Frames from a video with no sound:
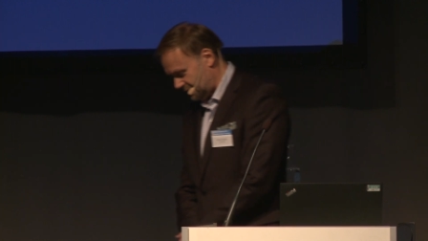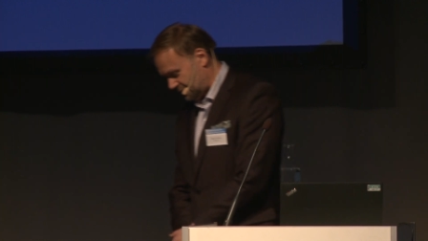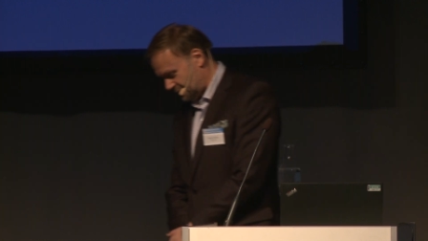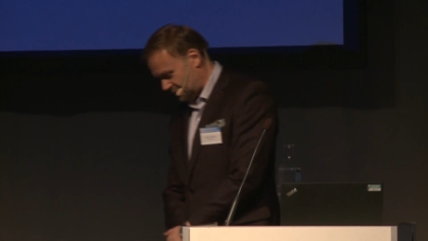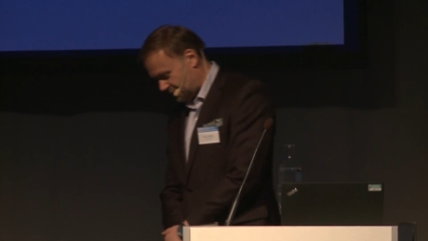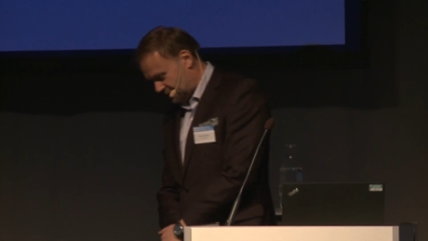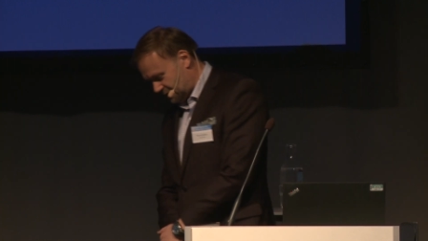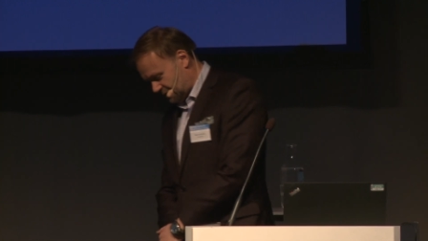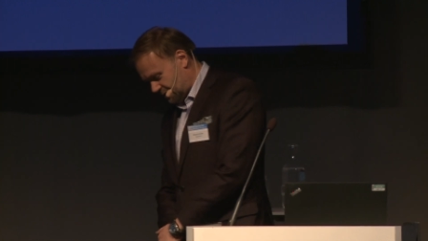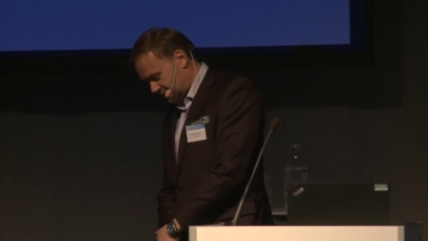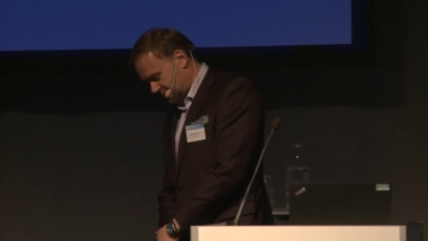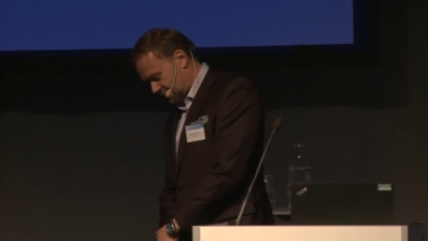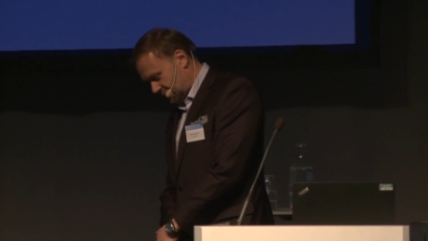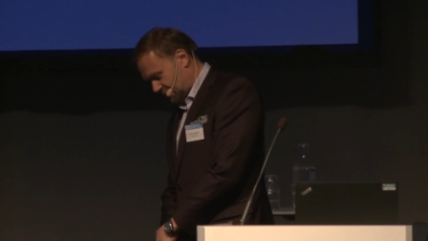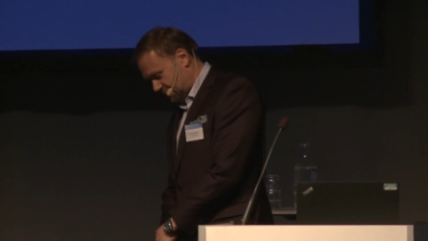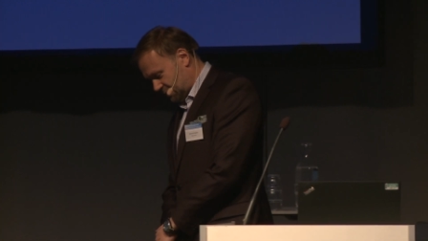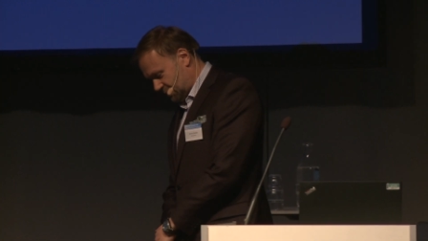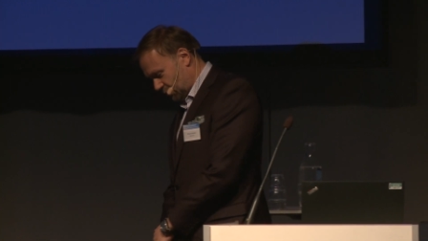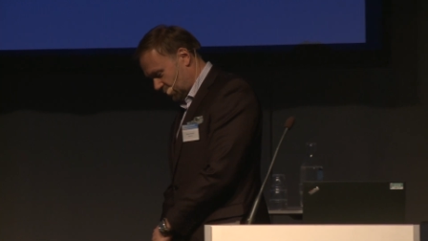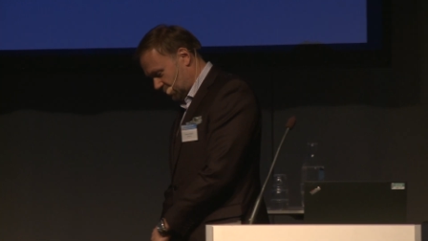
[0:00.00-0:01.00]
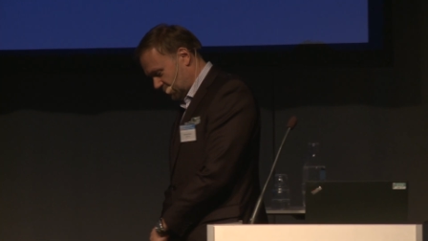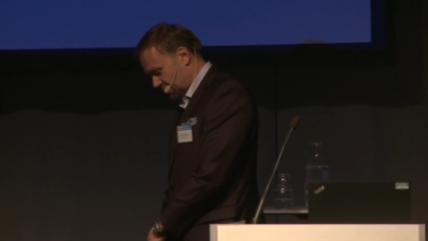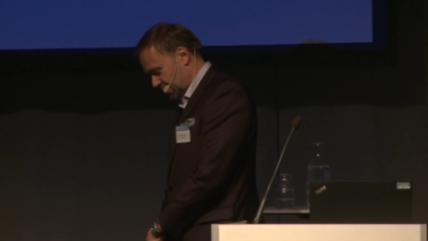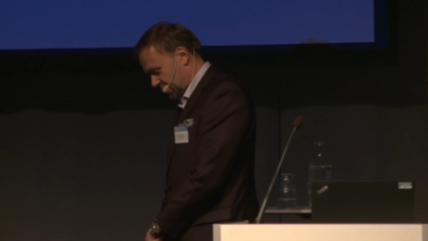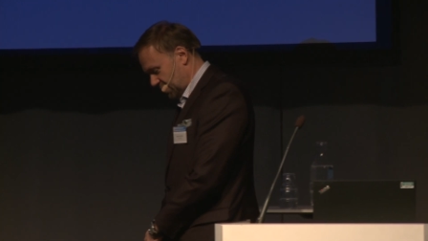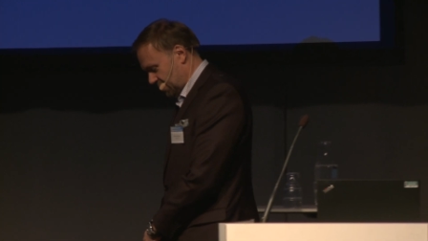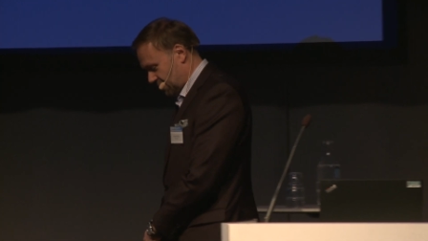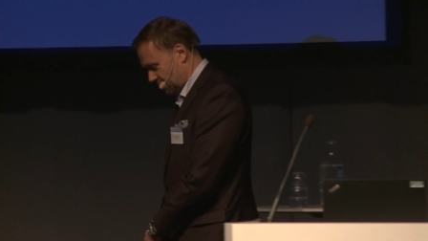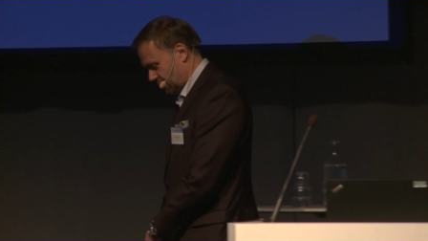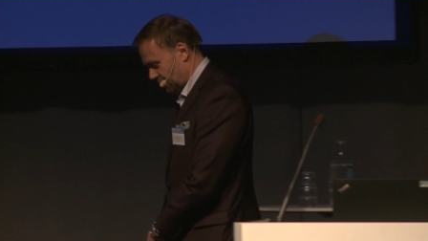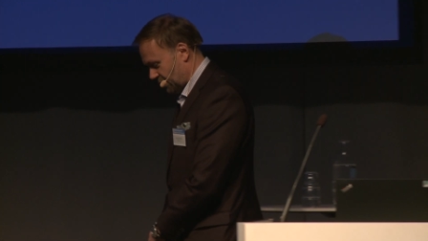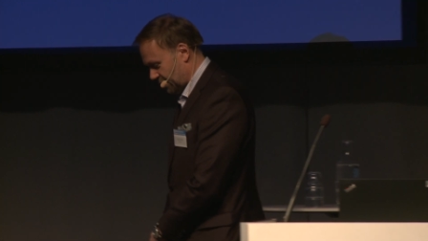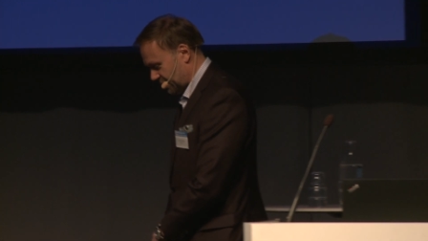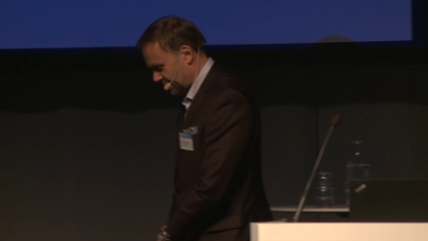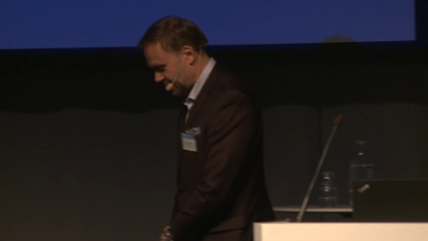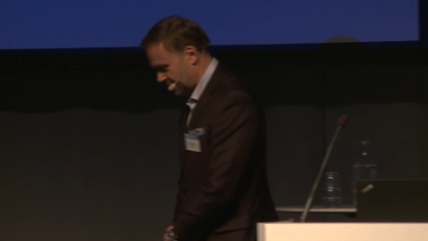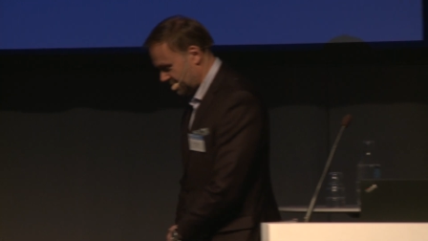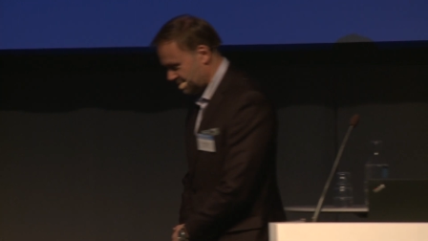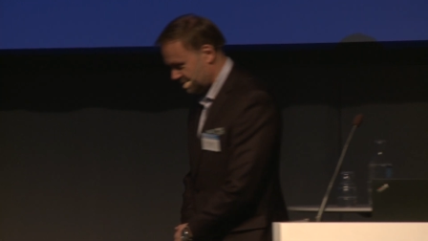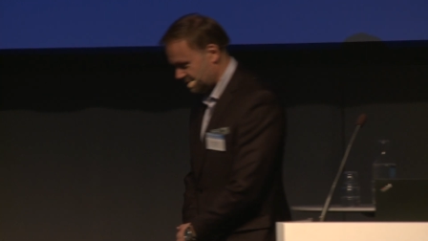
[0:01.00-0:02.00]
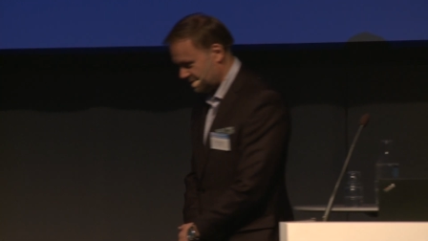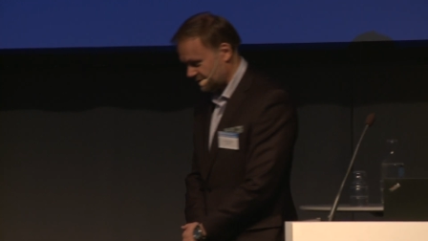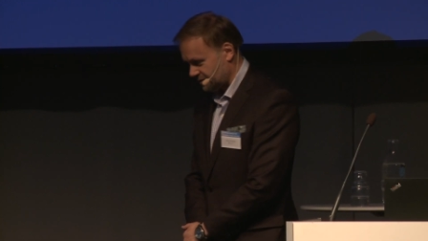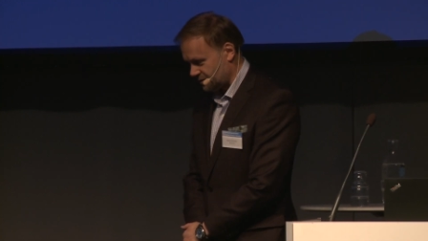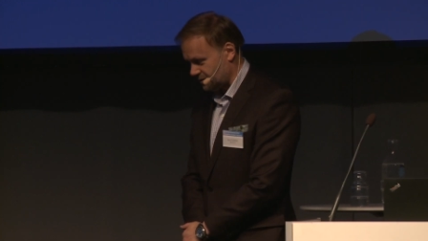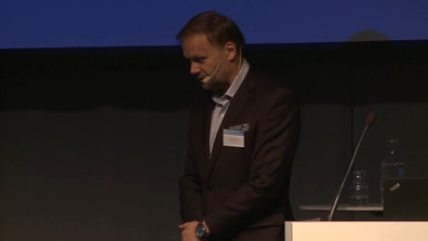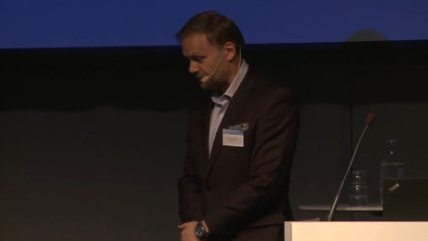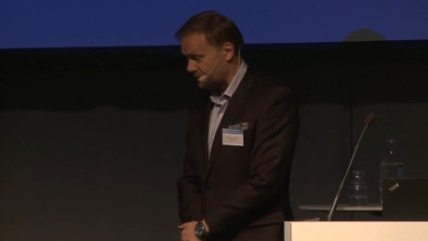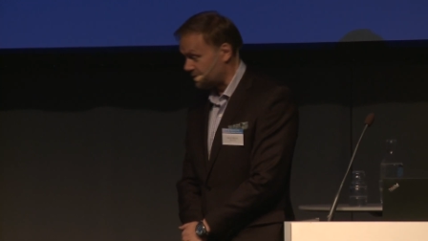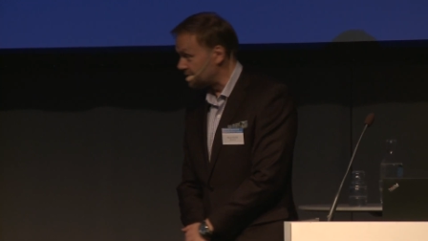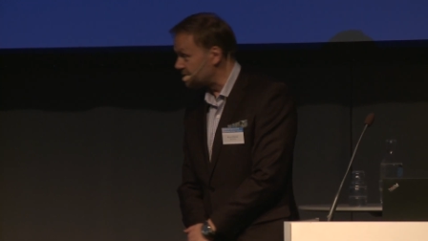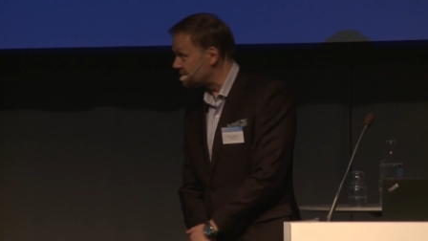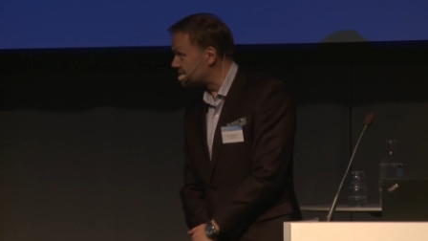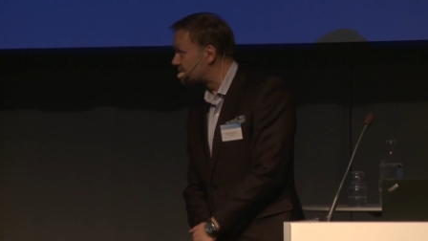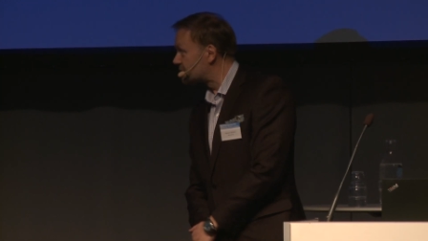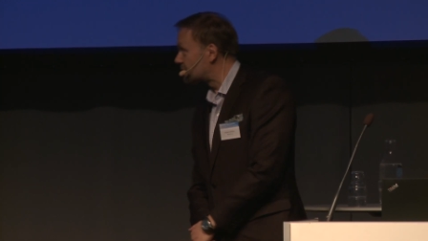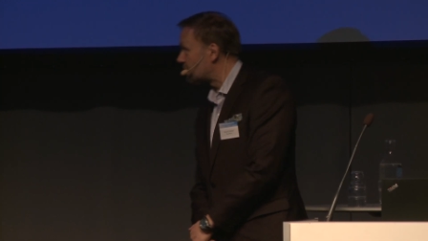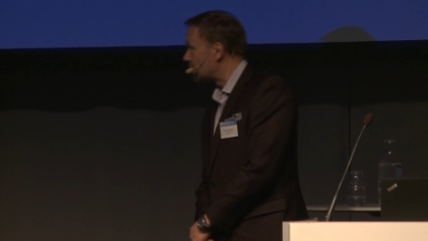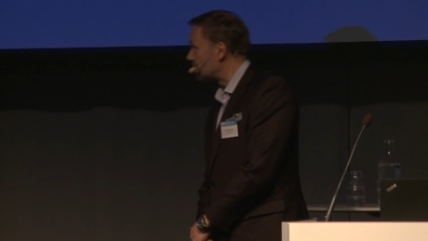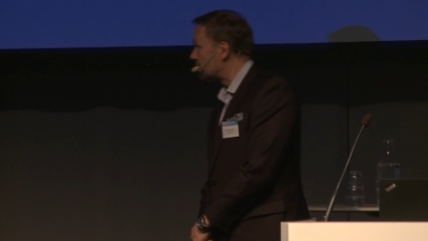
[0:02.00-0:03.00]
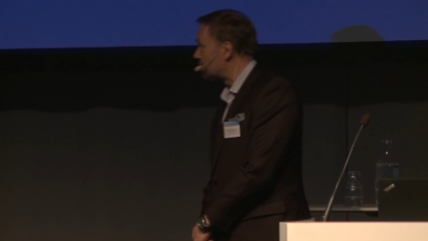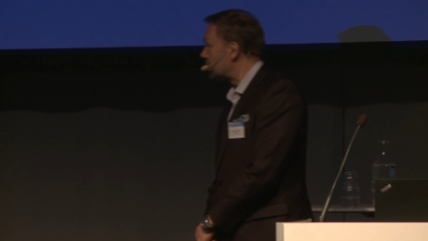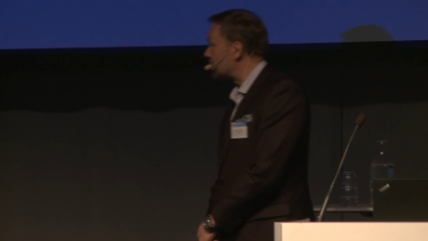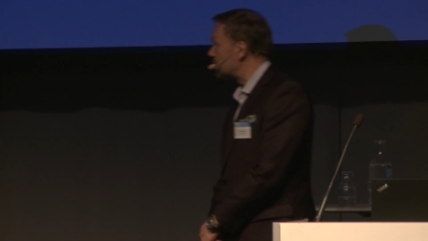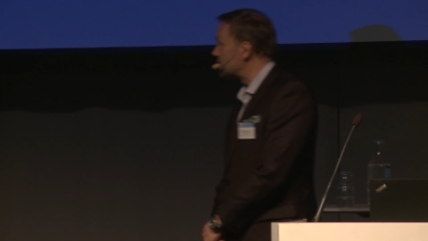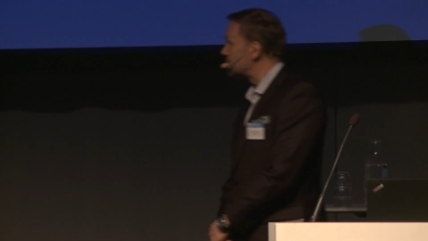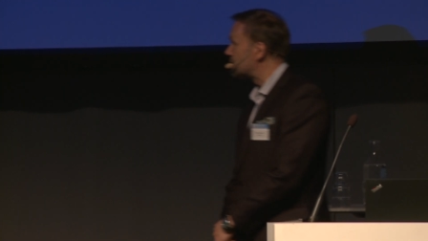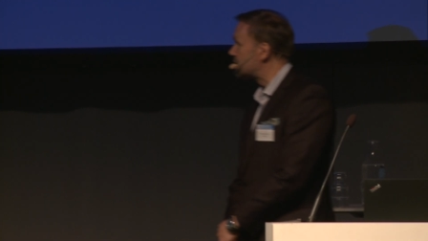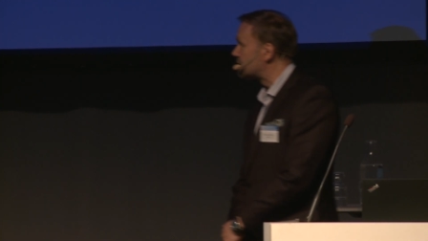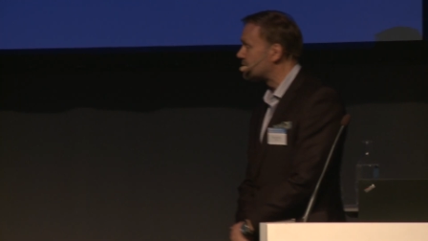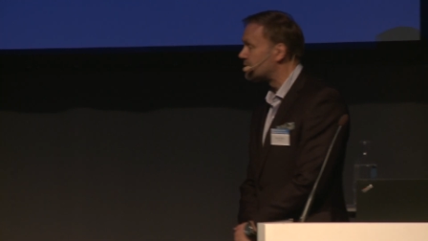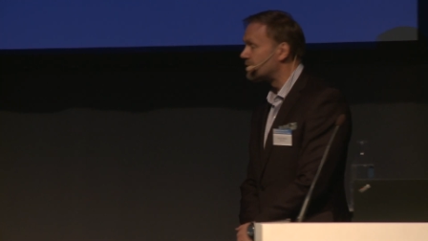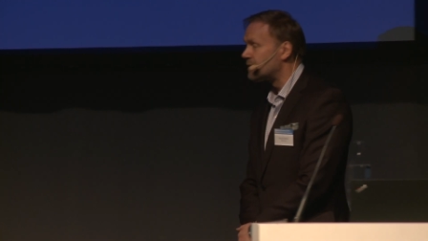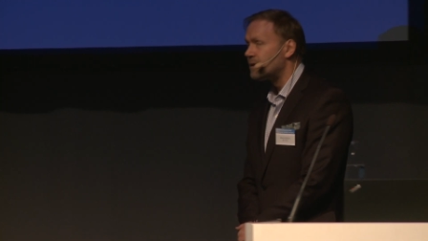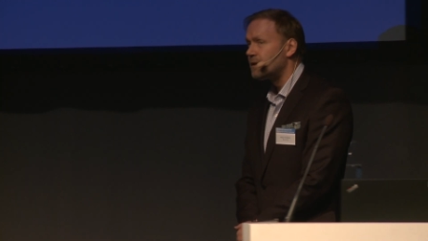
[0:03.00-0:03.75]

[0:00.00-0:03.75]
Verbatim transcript: and, and that's one of the organizers of this conference.